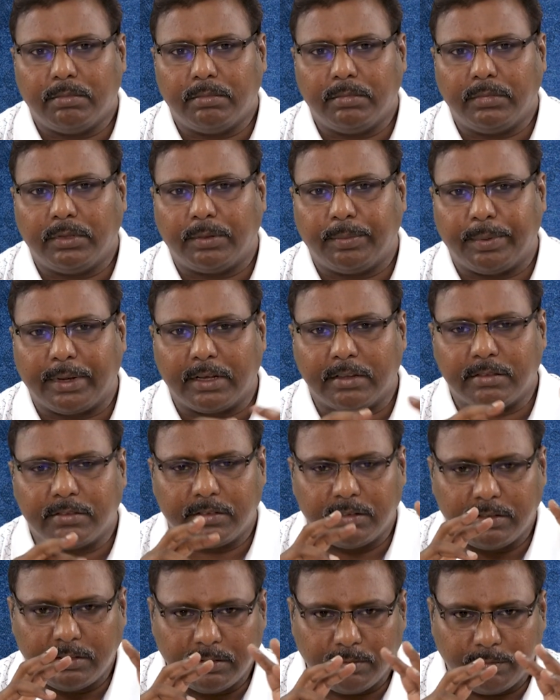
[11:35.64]

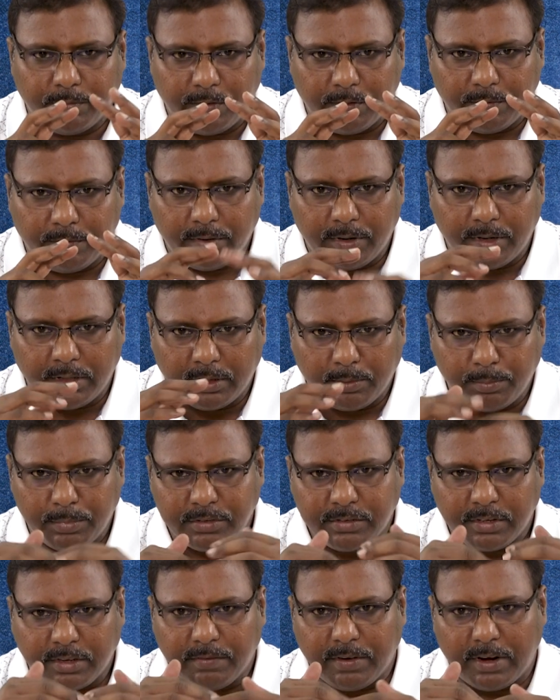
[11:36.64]
because in the
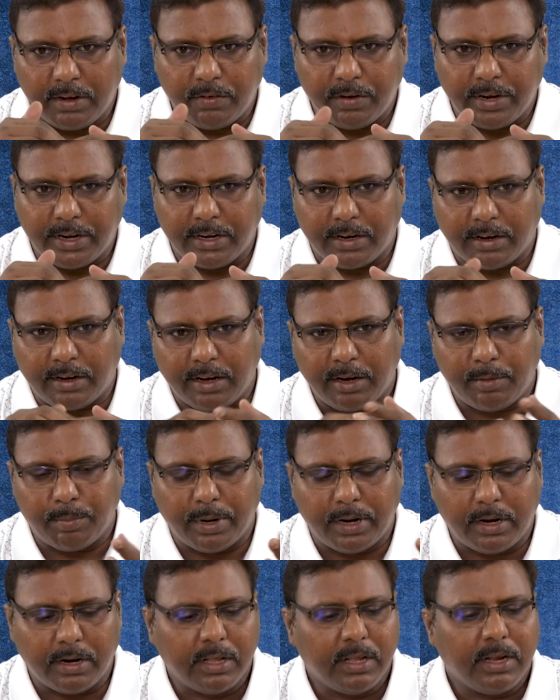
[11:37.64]
missing value data
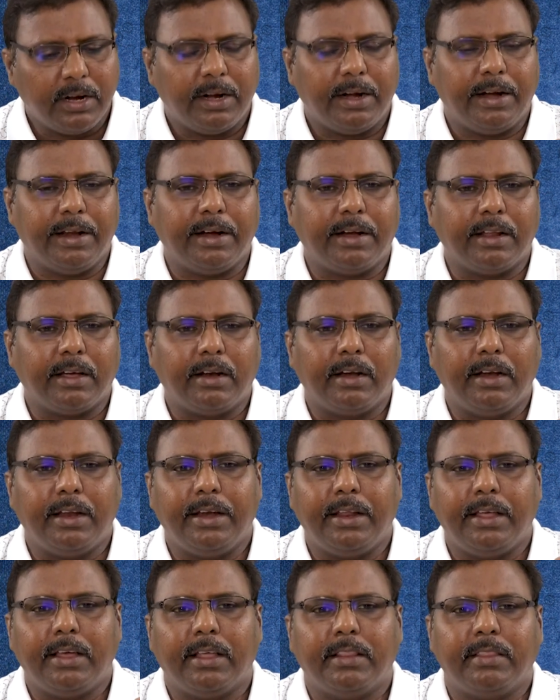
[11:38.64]
treatment, data
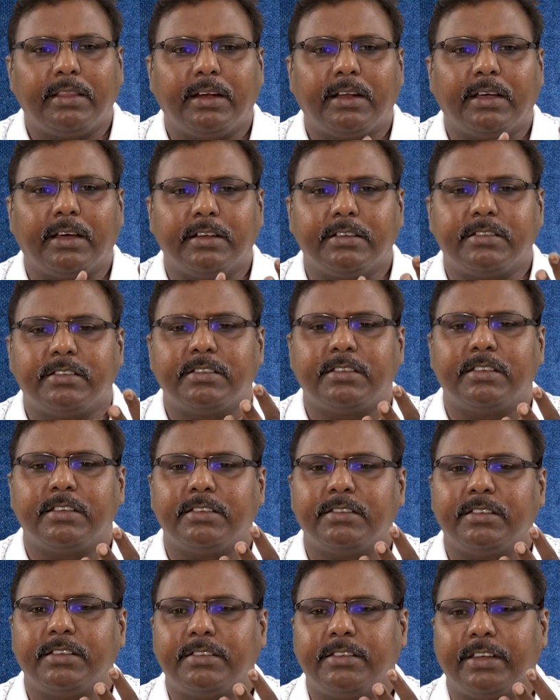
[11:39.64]
cleaning and then
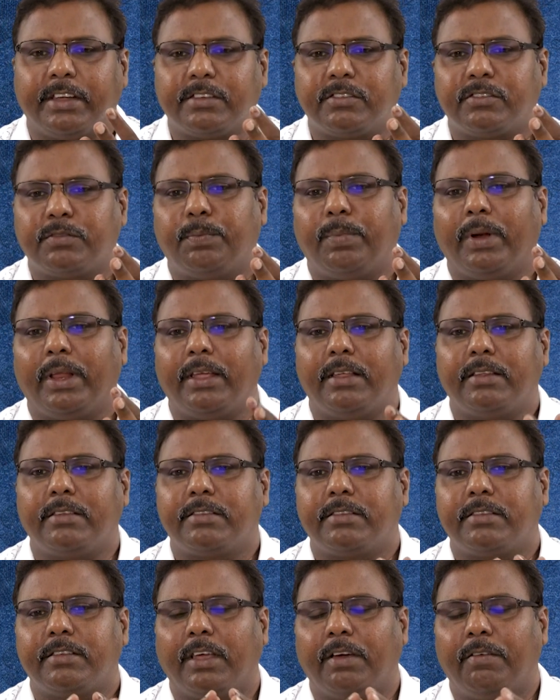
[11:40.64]
consistency checks
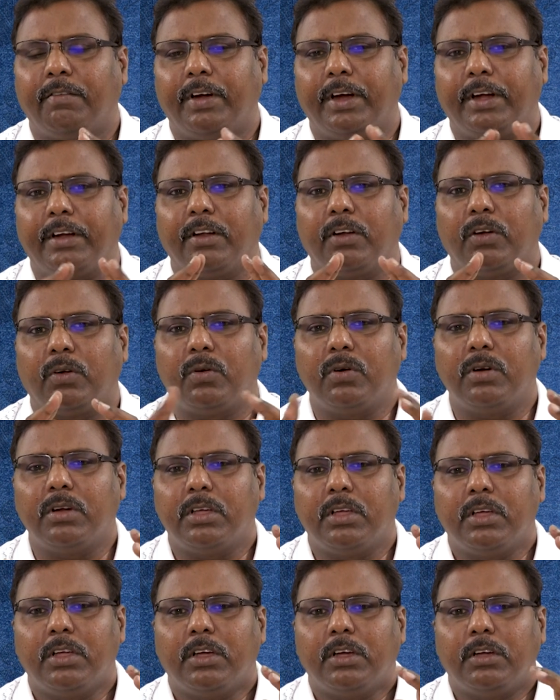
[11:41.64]
plays a vital role
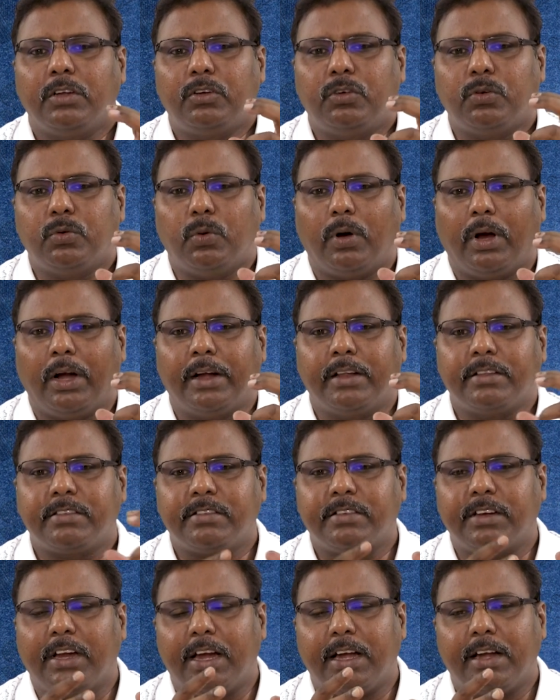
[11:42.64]
to
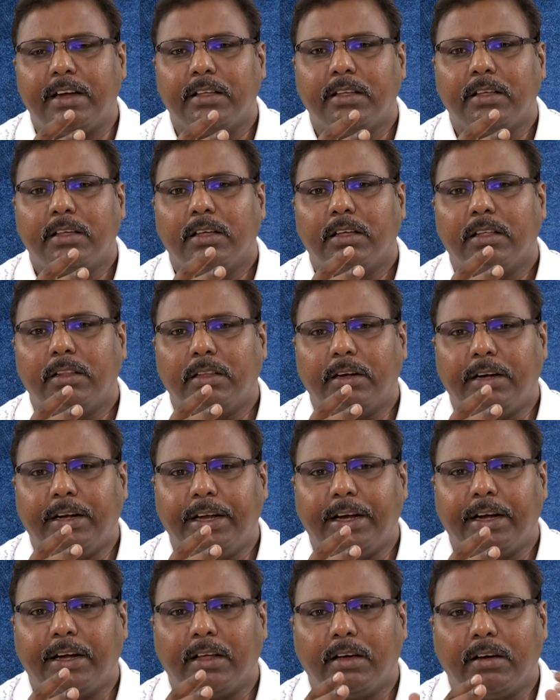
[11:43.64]
understand the
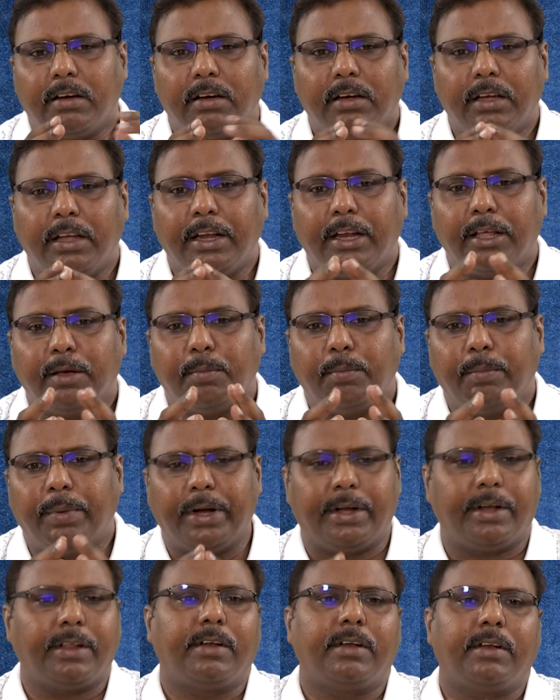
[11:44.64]
data in a
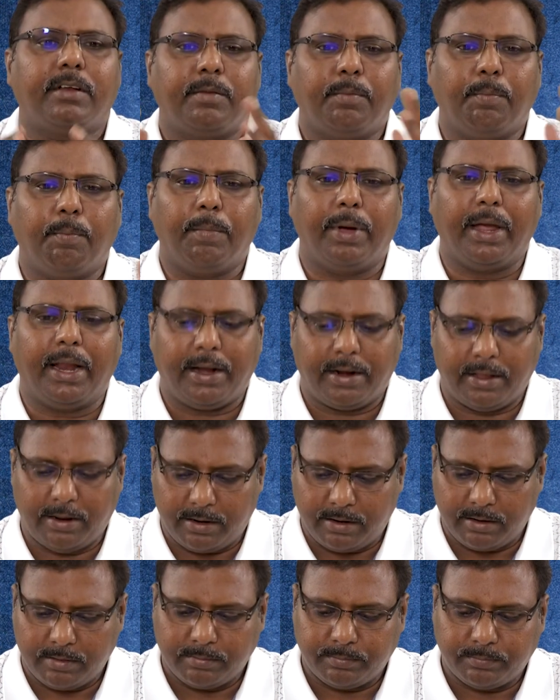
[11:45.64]
better manner,
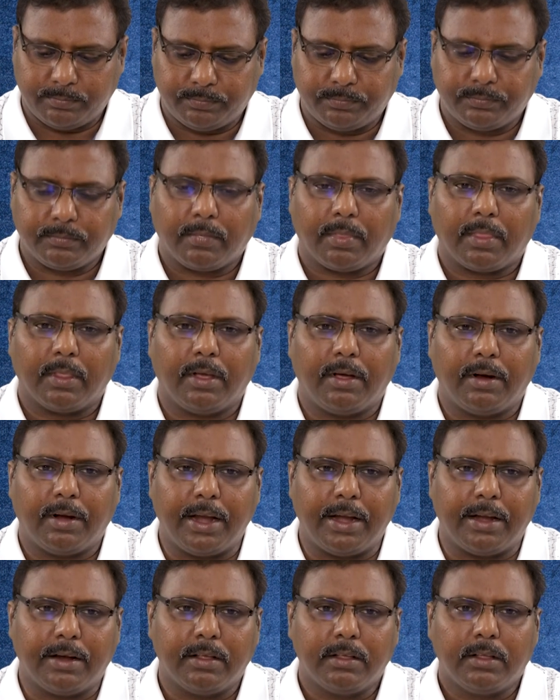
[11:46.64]

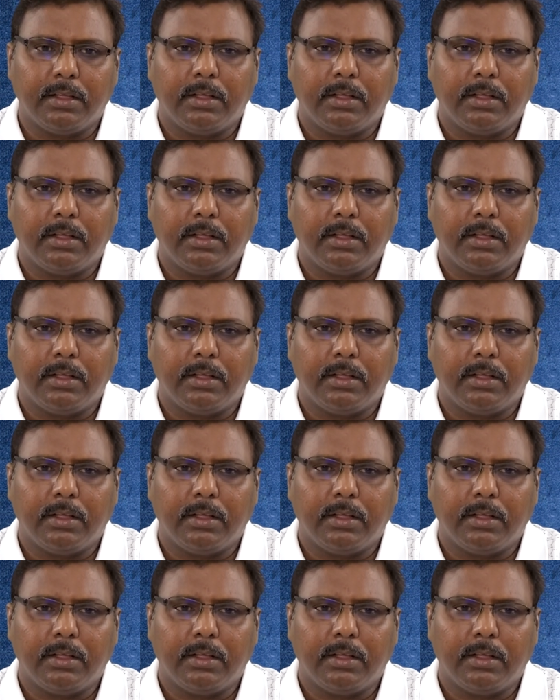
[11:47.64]
right?